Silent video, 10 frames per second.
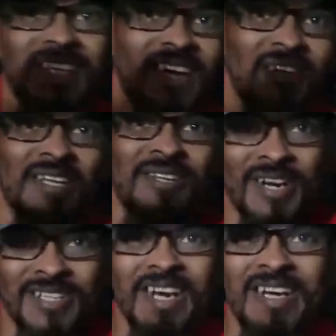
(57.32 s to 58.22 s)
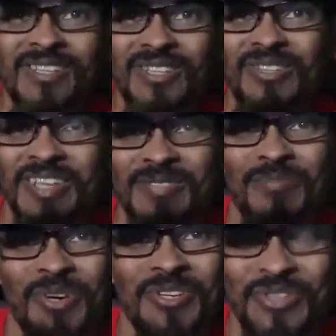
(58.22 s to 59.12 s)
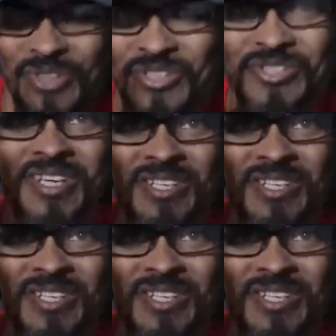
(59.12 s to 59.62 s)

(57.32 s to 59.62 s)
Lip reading: that out. In 1982, these books cost